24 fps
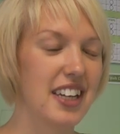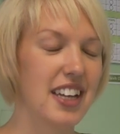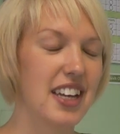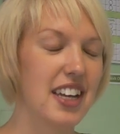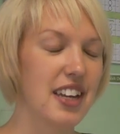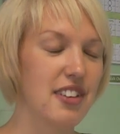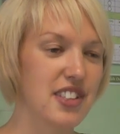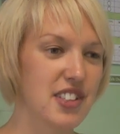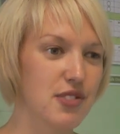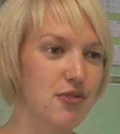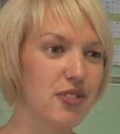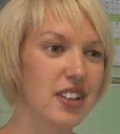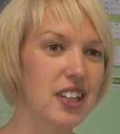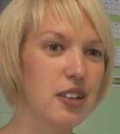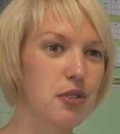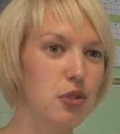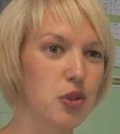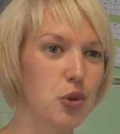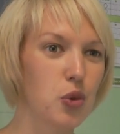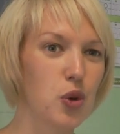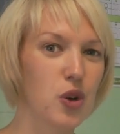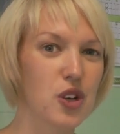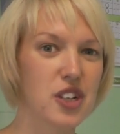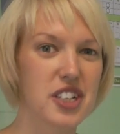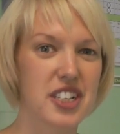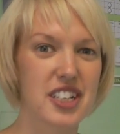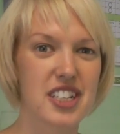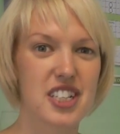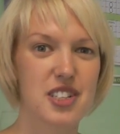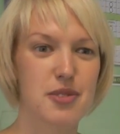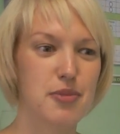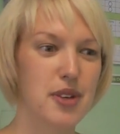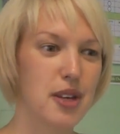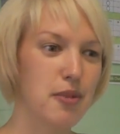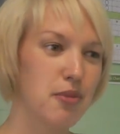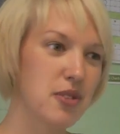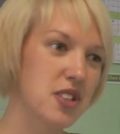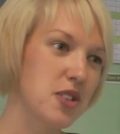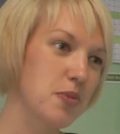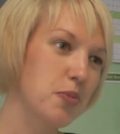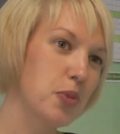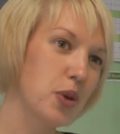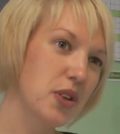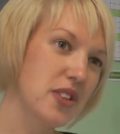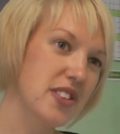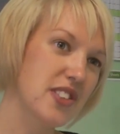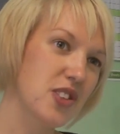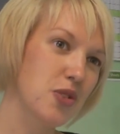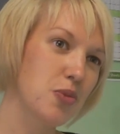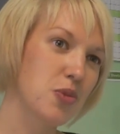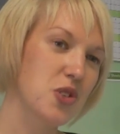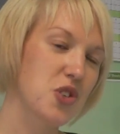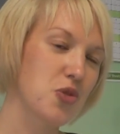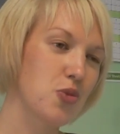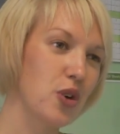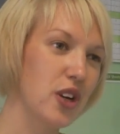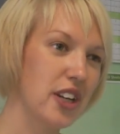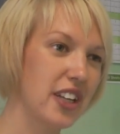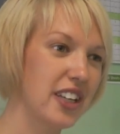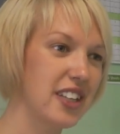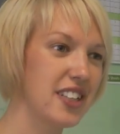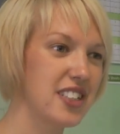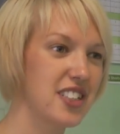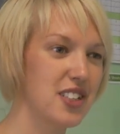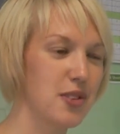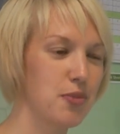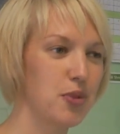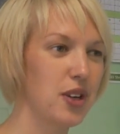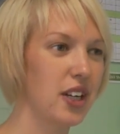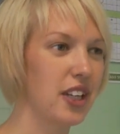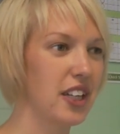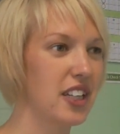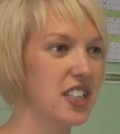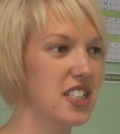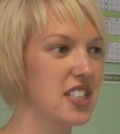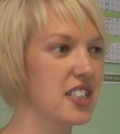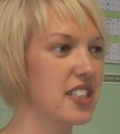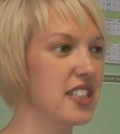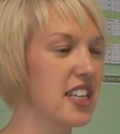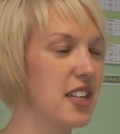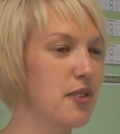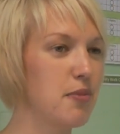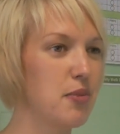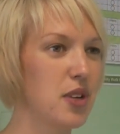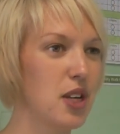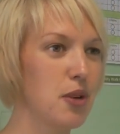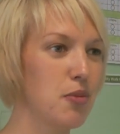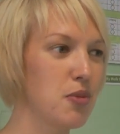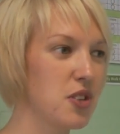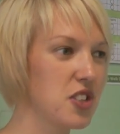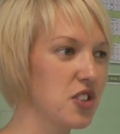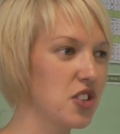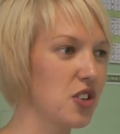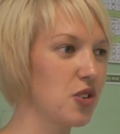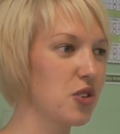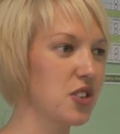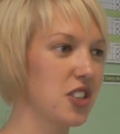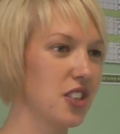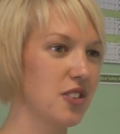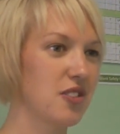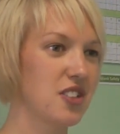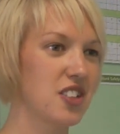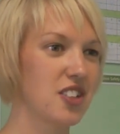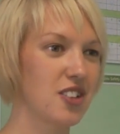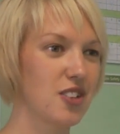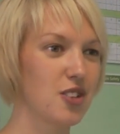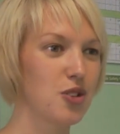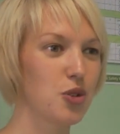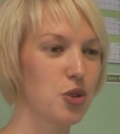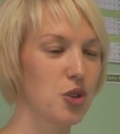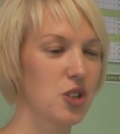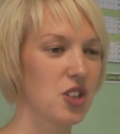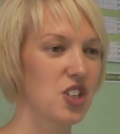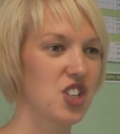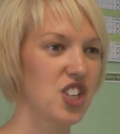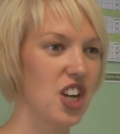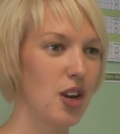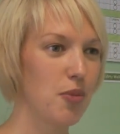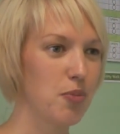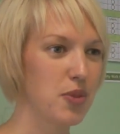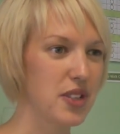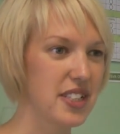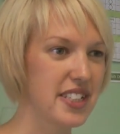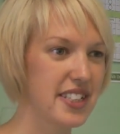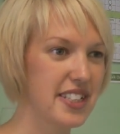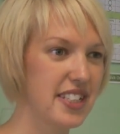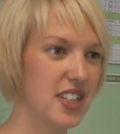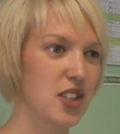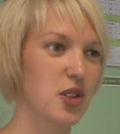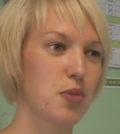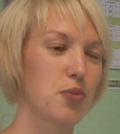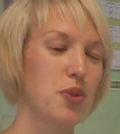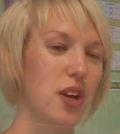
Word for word: it's really rewarding to be able to put so much work into a product and then be able to go down to your local shop and see your